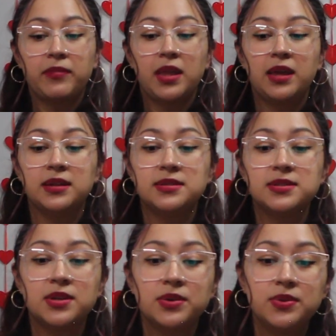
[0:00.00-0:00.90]
And
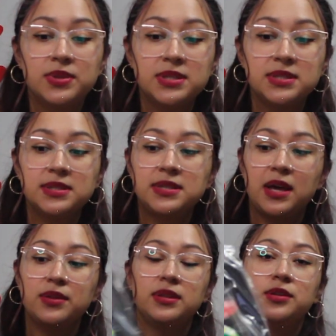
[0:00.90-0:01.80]
so this is
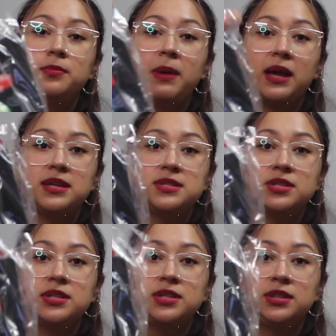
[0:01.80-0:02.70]
how the little baggies
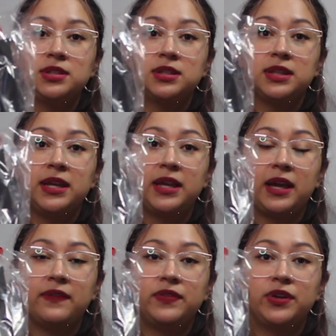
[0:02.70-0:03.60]
are gonna look like
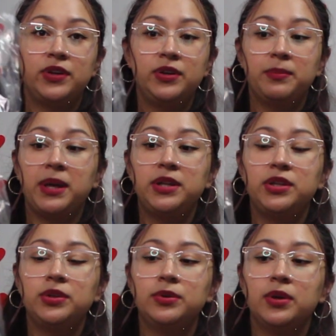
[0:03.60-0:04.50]
after, mind
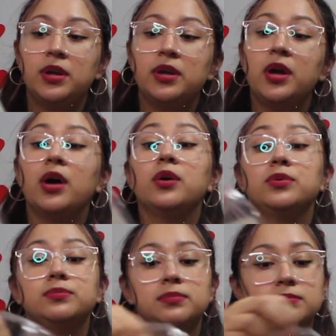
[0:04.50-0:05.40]
you.
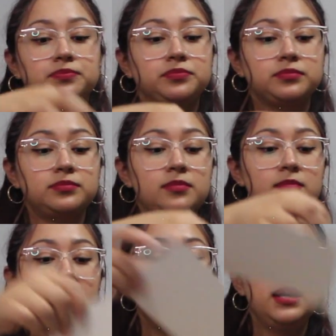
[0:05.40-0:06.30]
Oh,
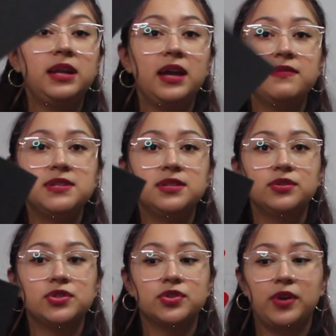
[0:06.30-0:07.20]
and I have these little
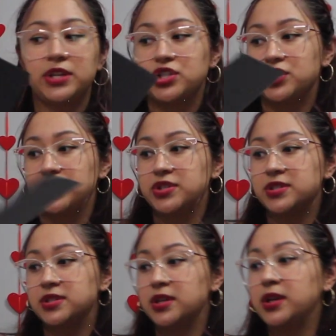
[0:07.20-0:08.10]

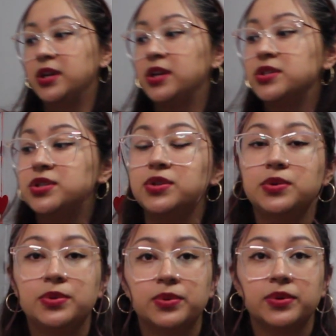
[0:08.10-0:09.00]
scratchers
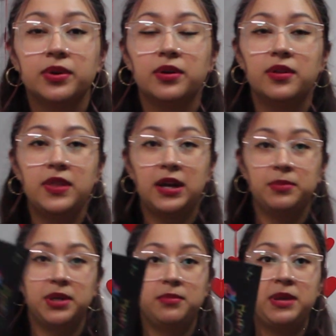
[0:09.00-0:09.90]
too that I'm
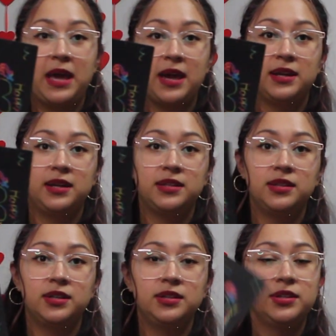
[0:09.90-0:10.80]
gonna be adding in
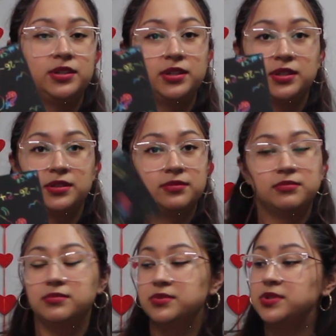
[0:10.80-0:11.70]
there. You can
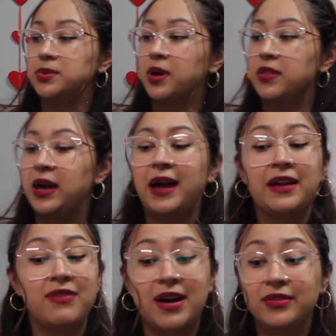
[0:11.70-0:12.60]
do all that.
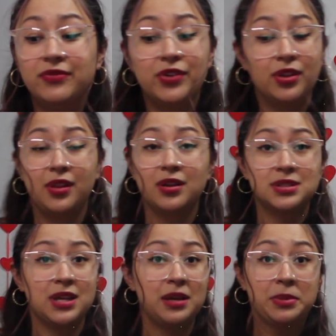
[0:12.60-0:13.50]
I've had them for a long
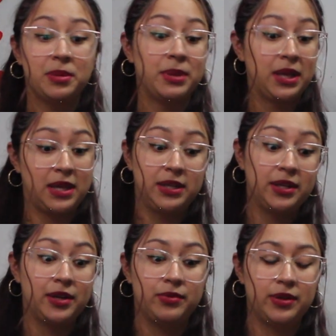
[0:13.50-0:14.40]
time, and I'm like, I need to
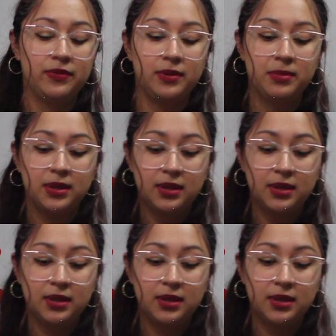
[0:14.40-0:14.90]
get rid of them.